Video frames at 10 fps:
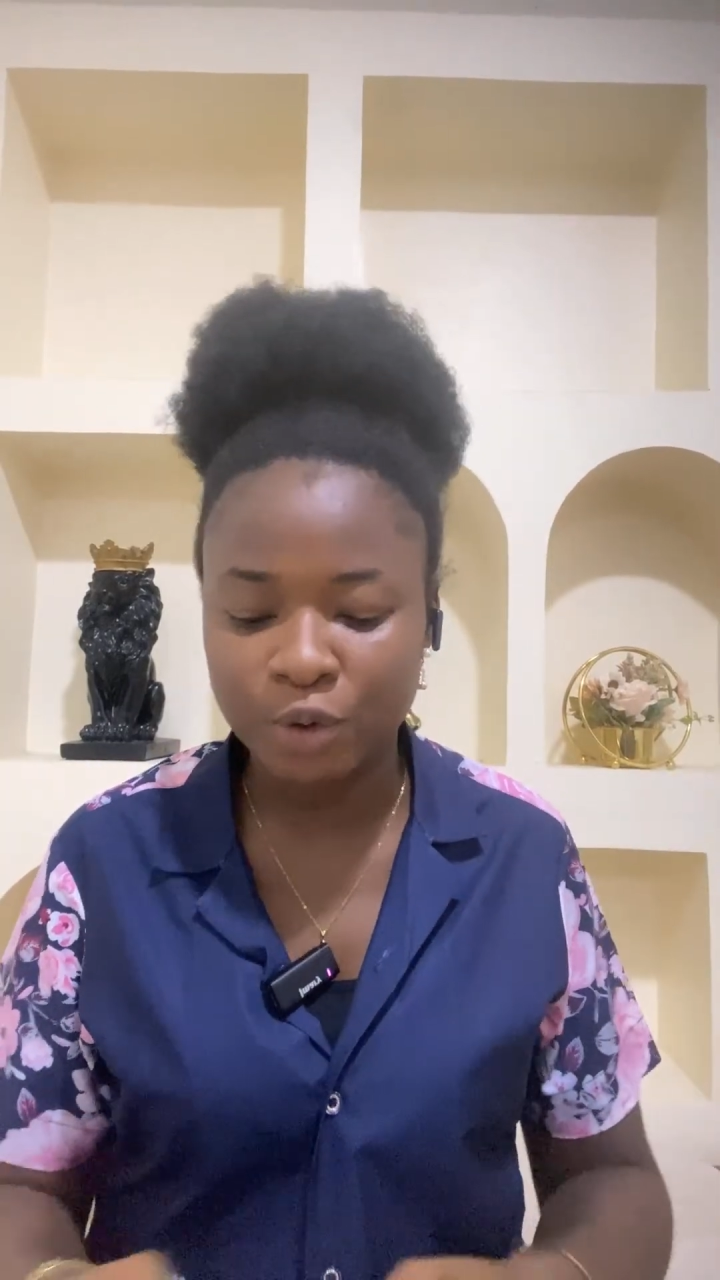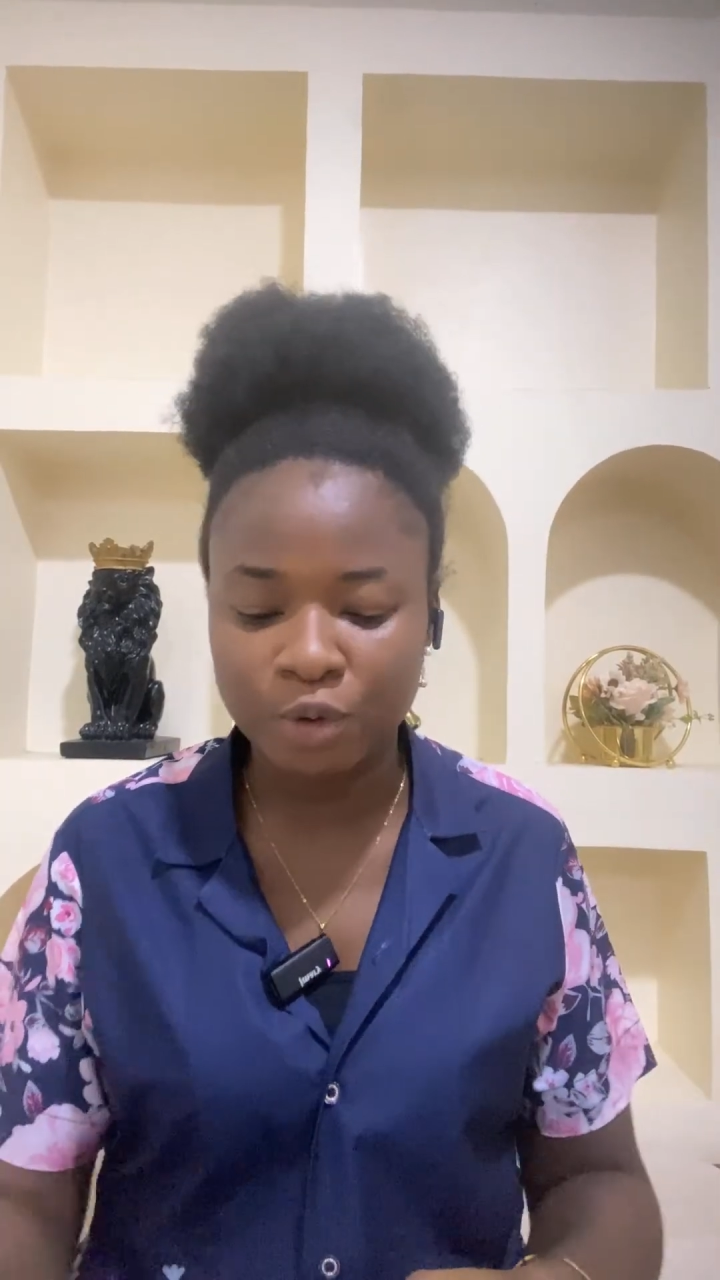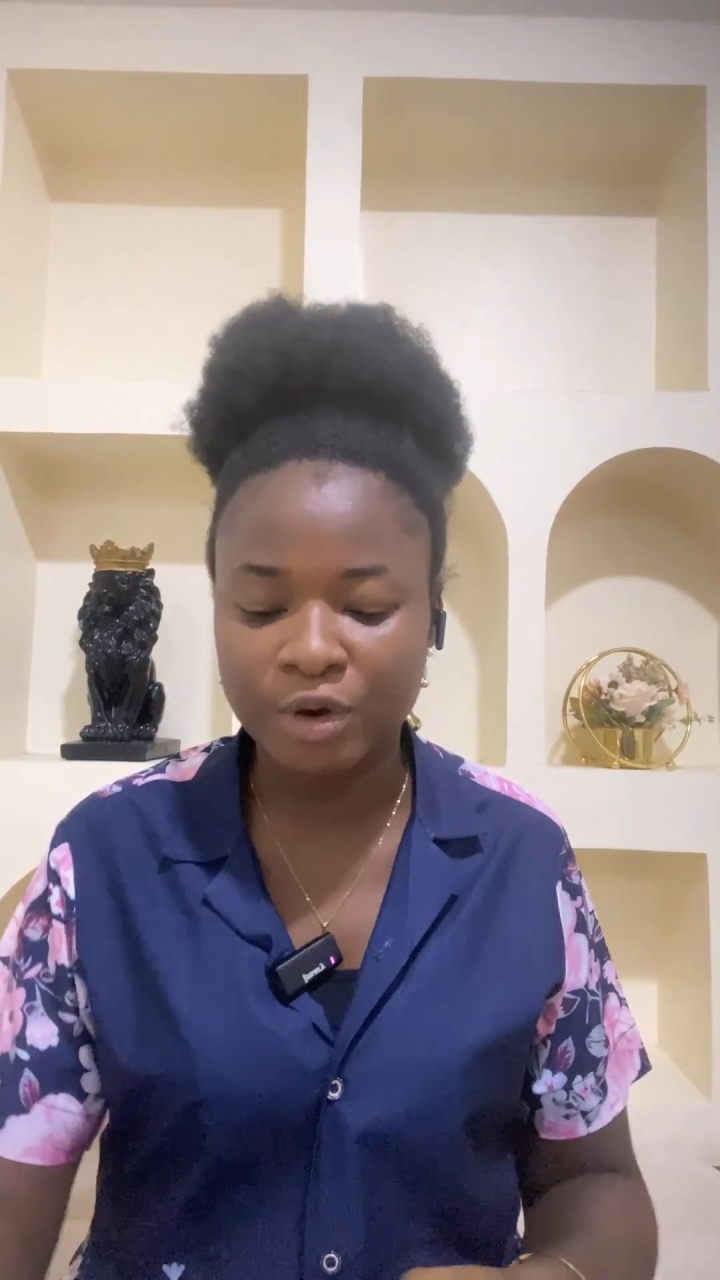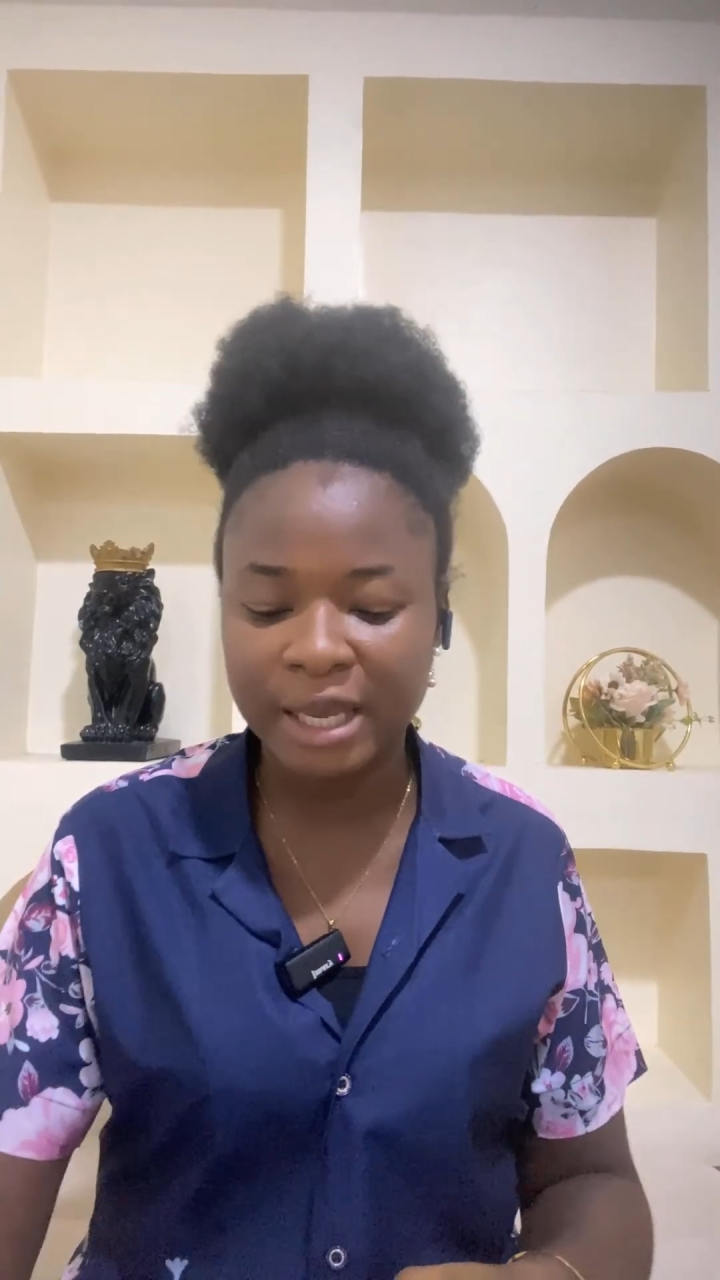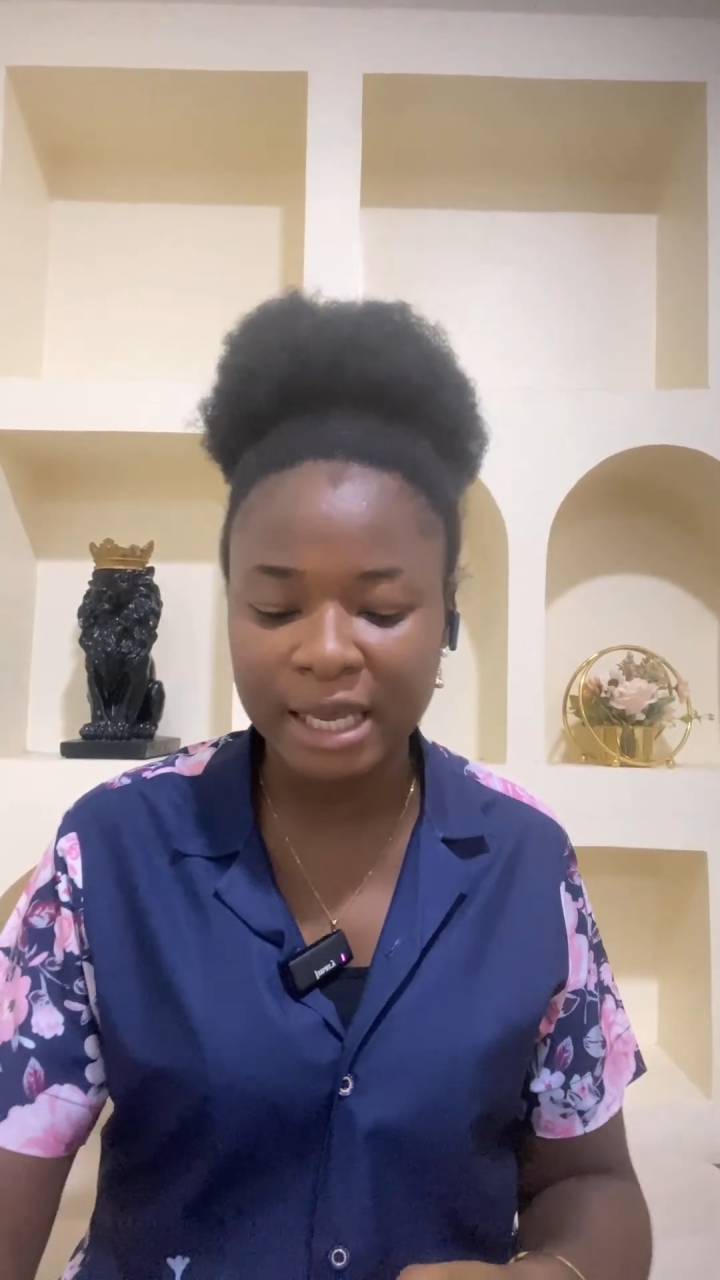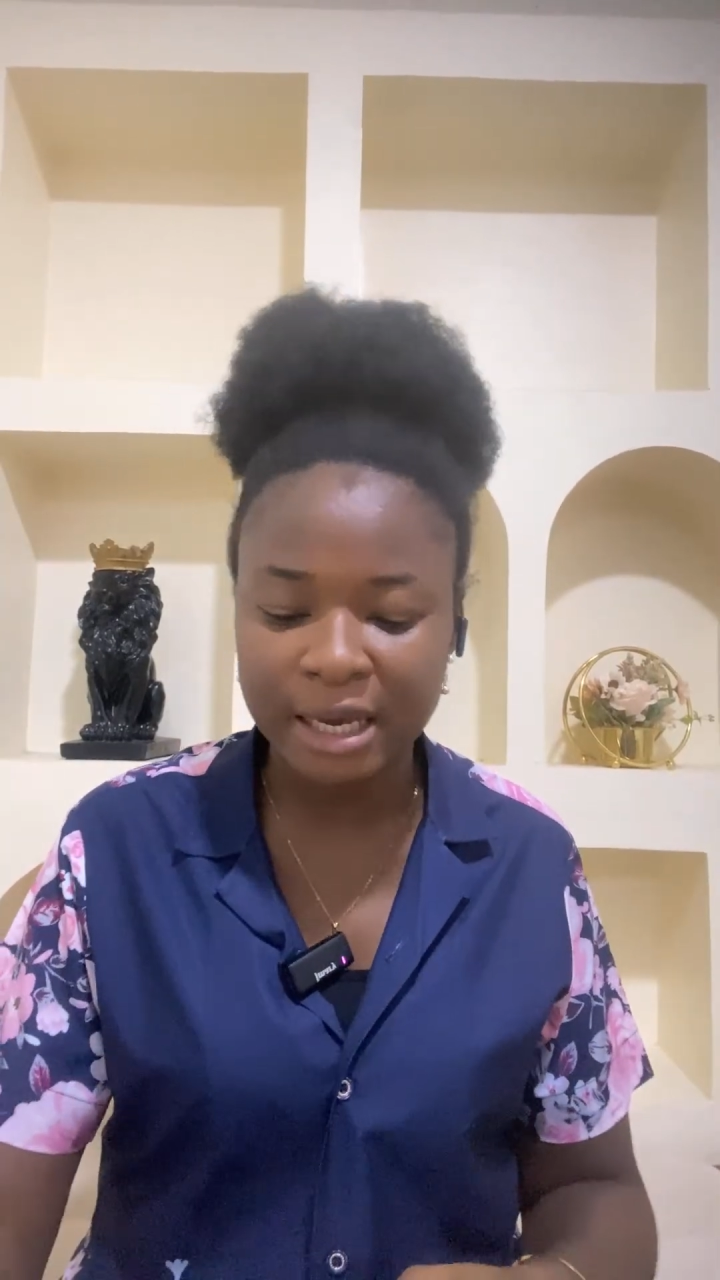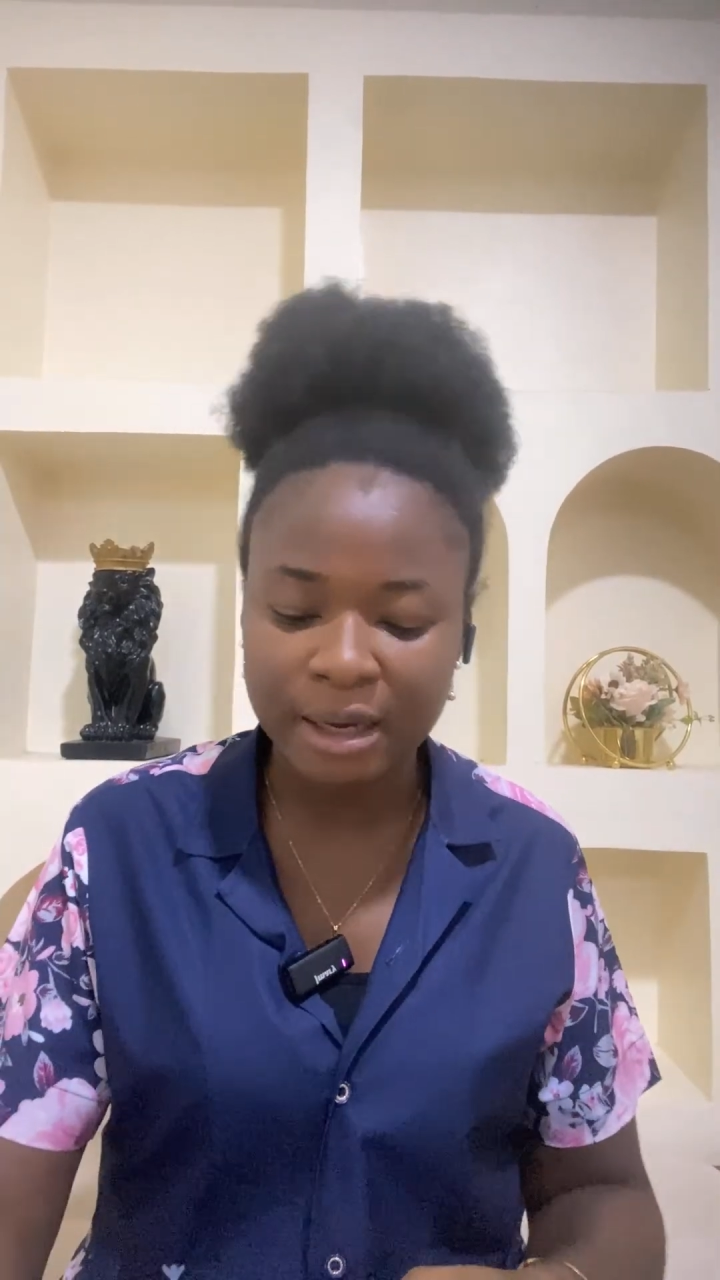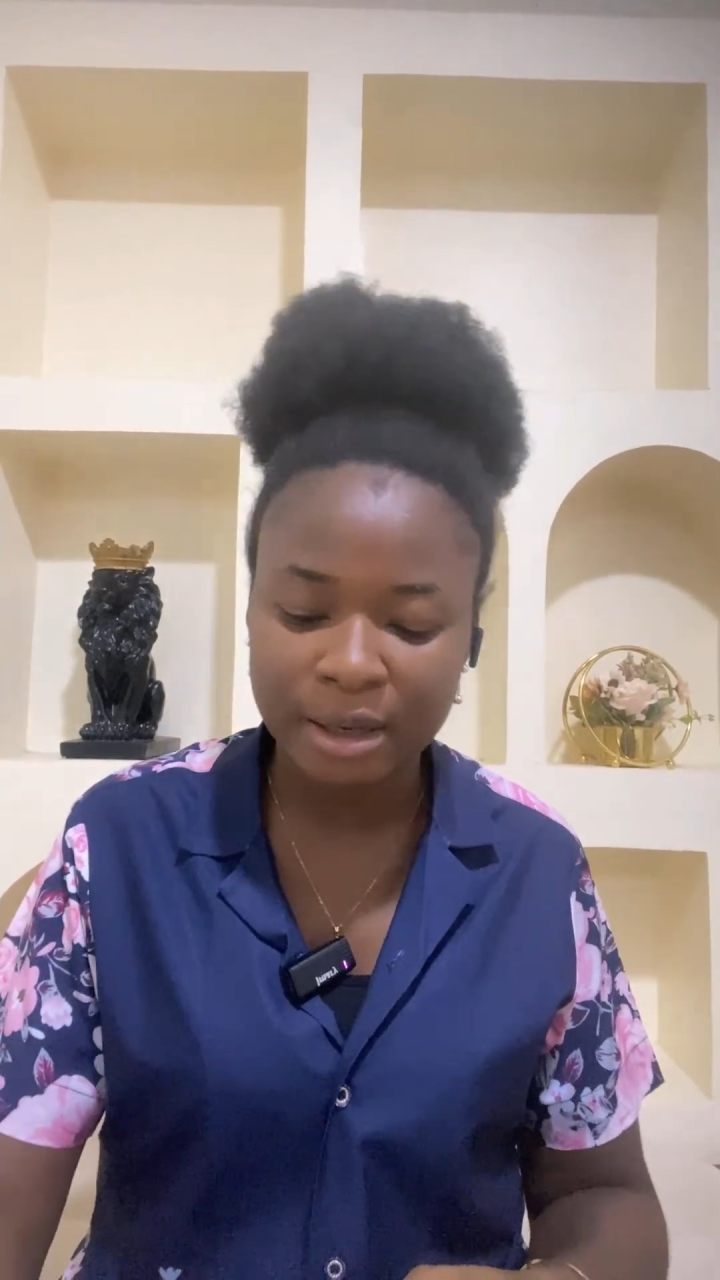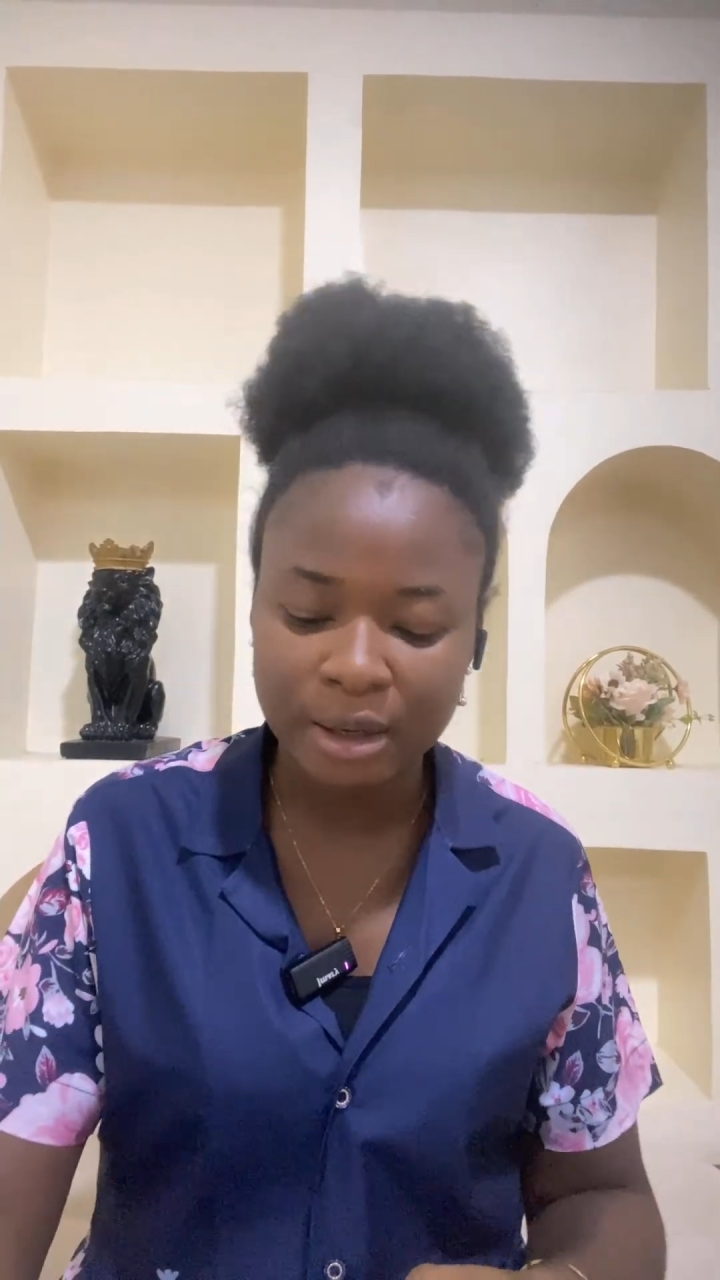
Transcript: your cake.